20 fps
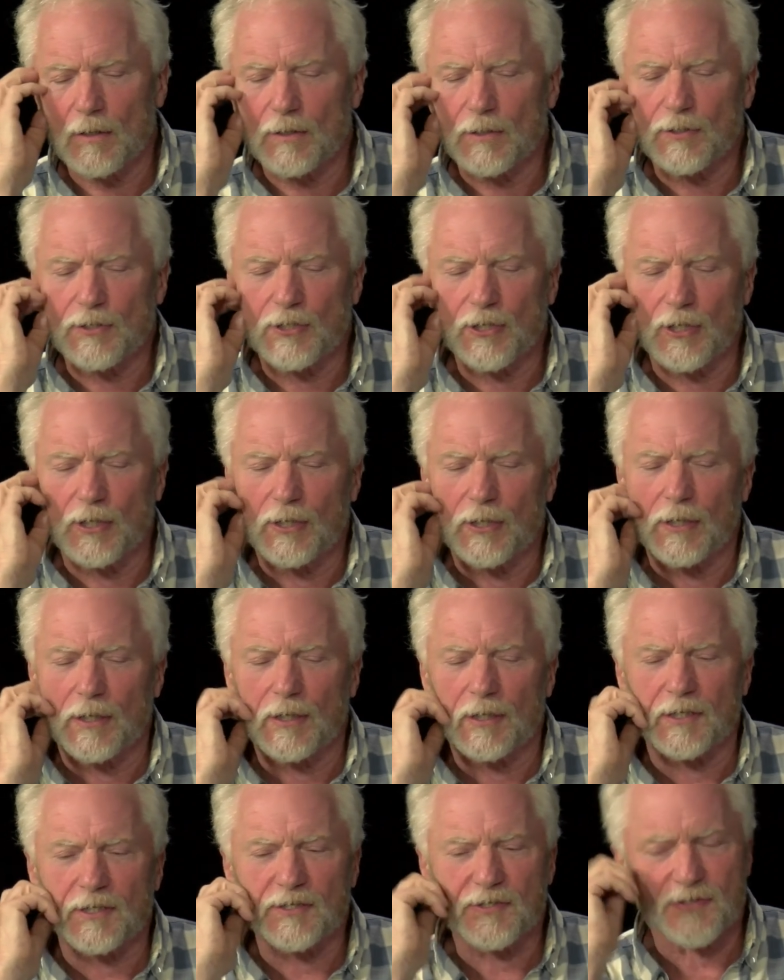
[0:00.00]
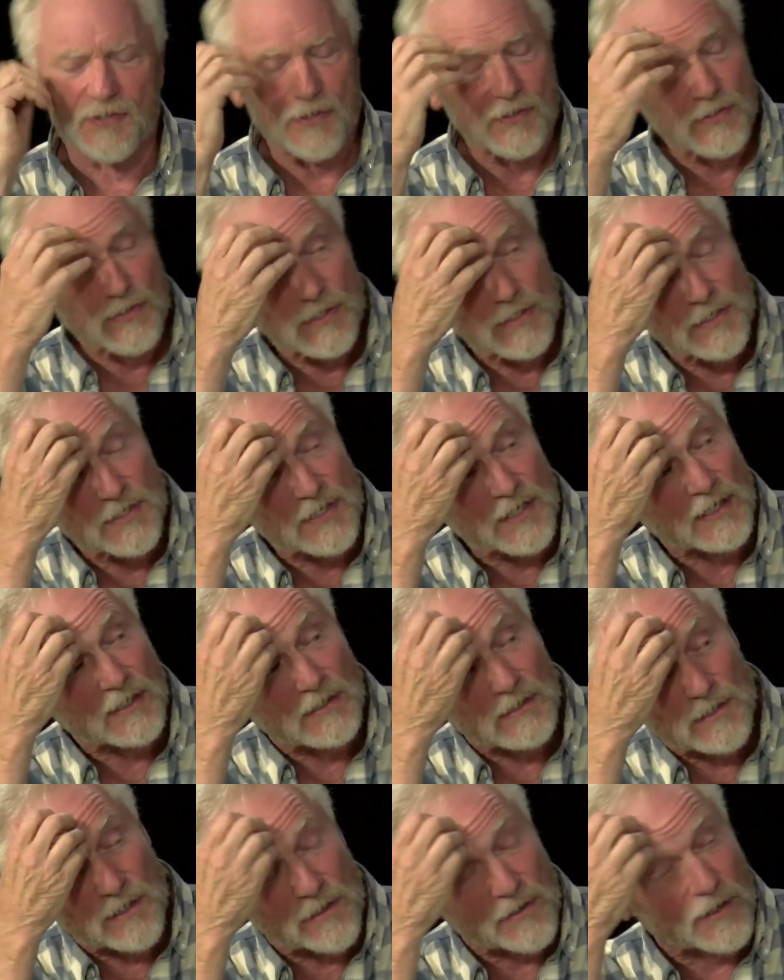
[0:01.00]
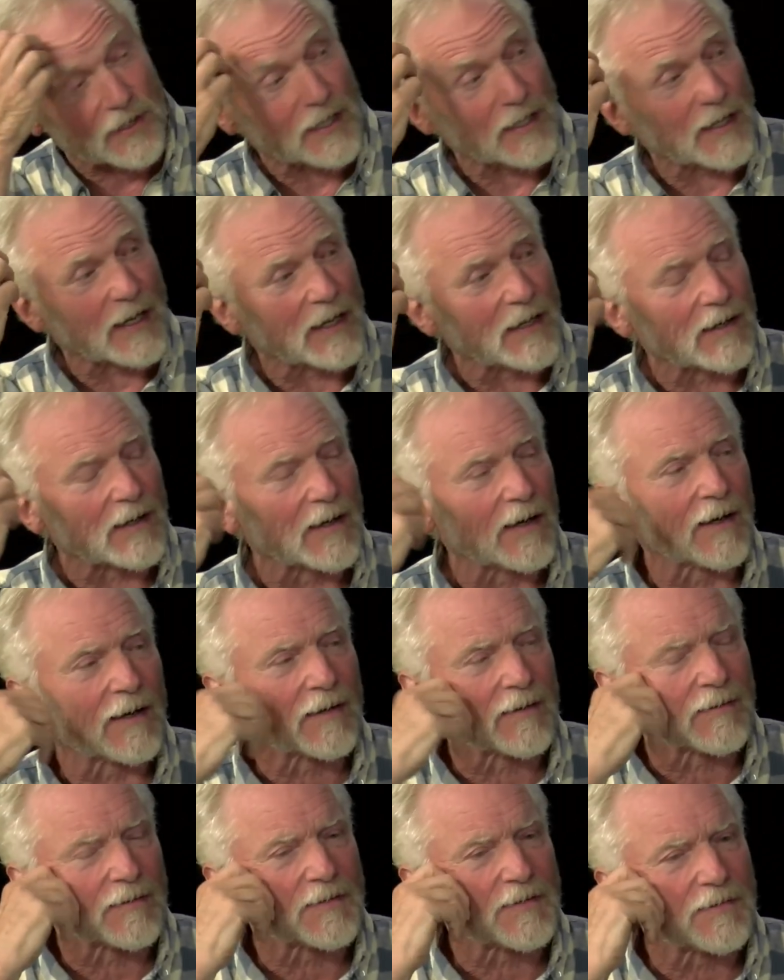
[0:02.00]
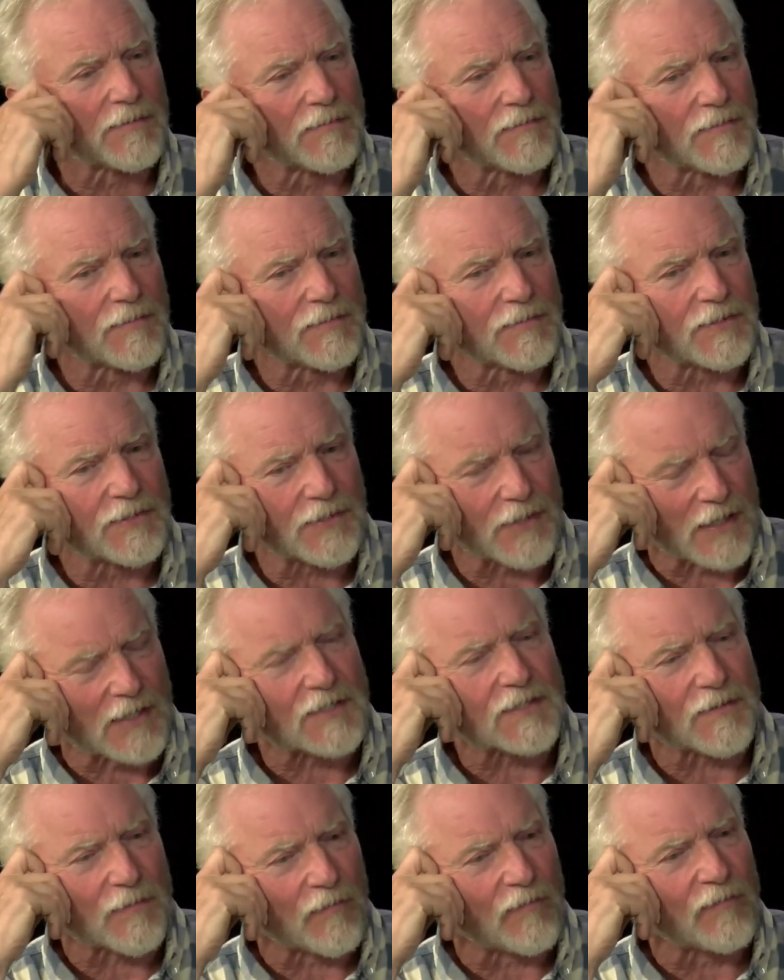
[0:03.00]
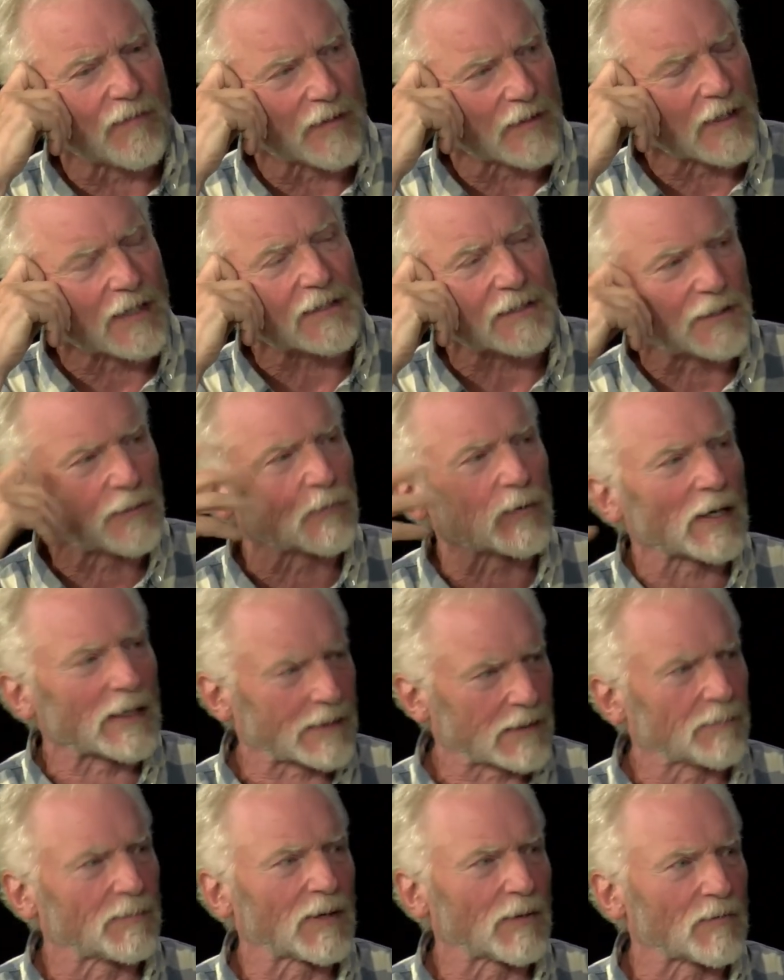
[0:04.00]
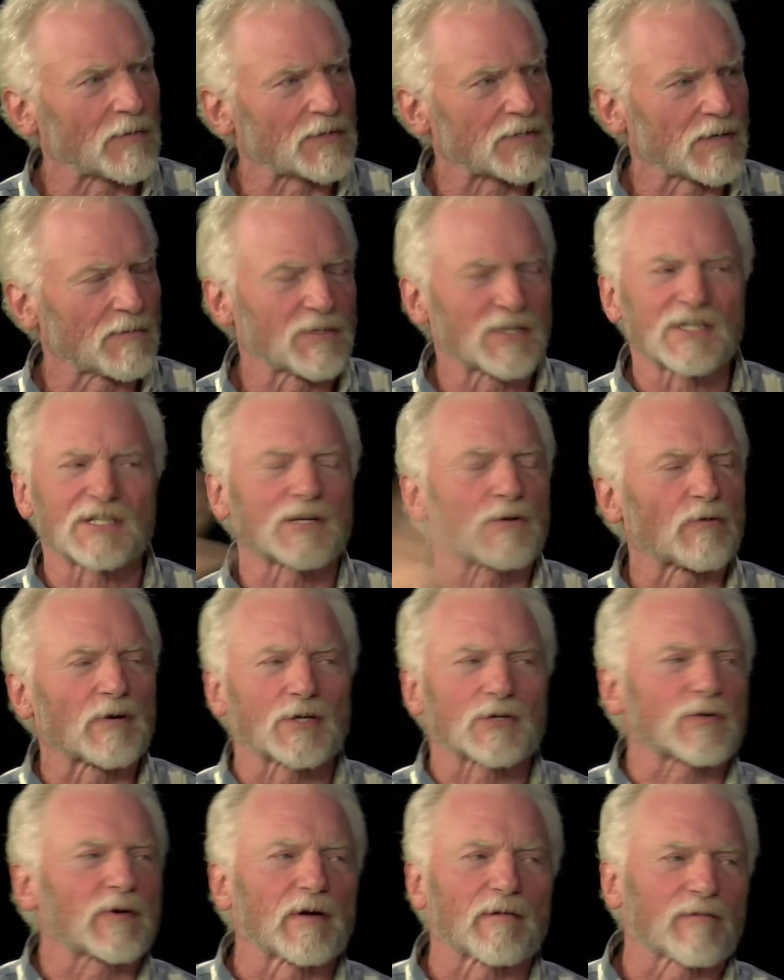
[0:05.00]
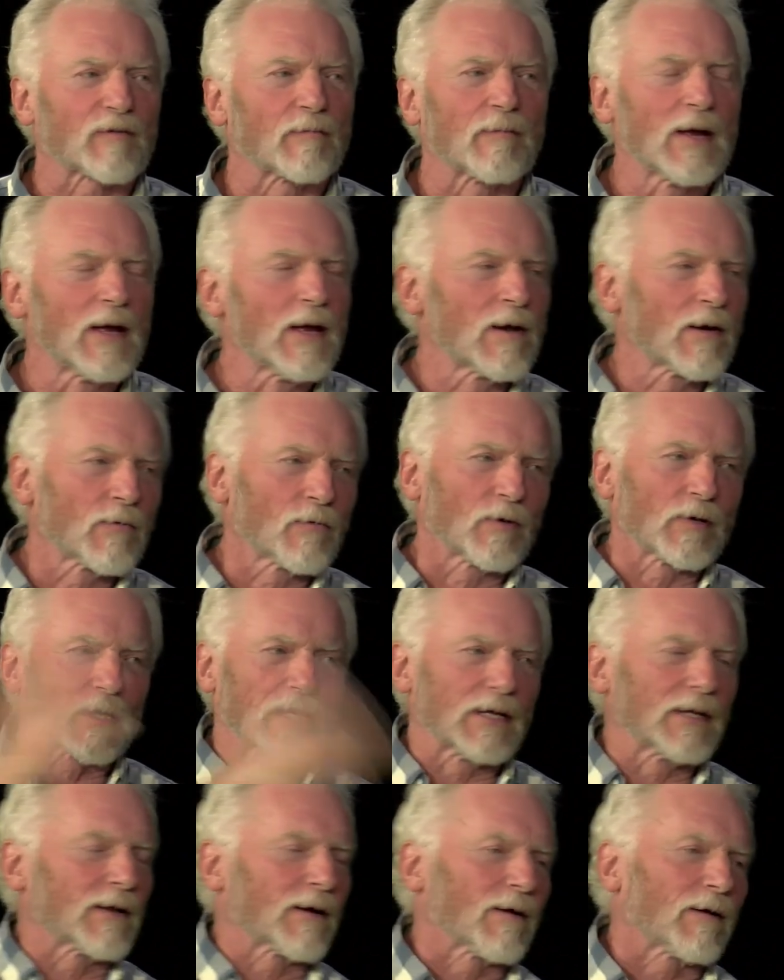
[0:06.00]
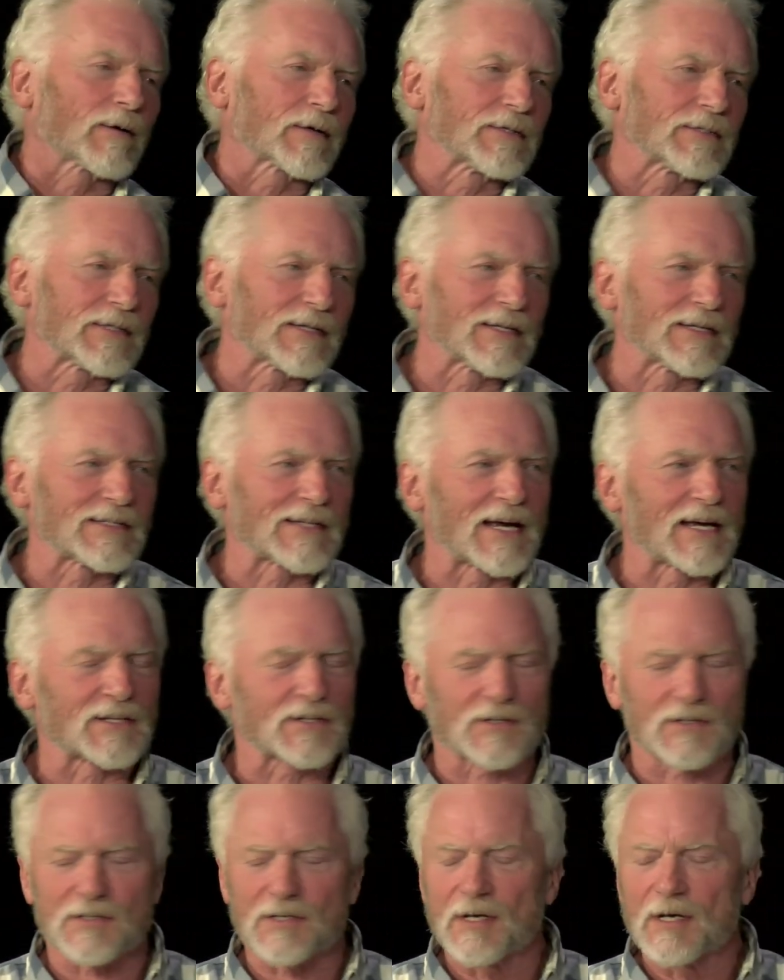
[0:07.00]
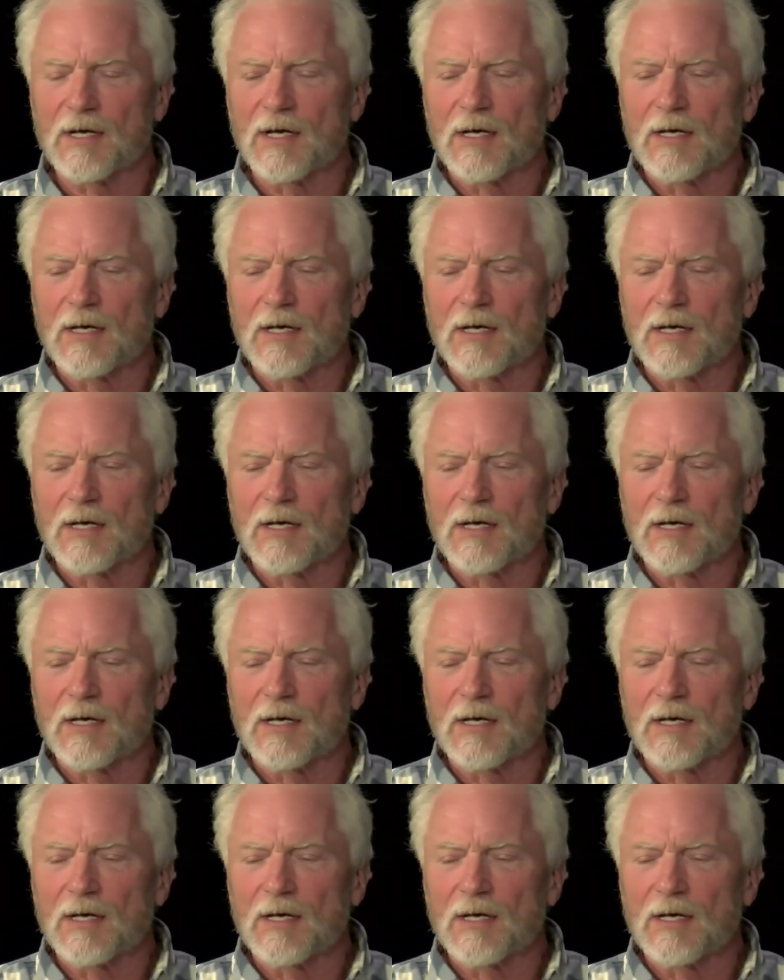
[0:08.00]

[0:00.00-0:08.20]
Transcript: she is single, 38, and starts to feel like she would like to be with someone. She's in retreat from, really, you know, because of mm-hmm. disasters. Mm-hmm.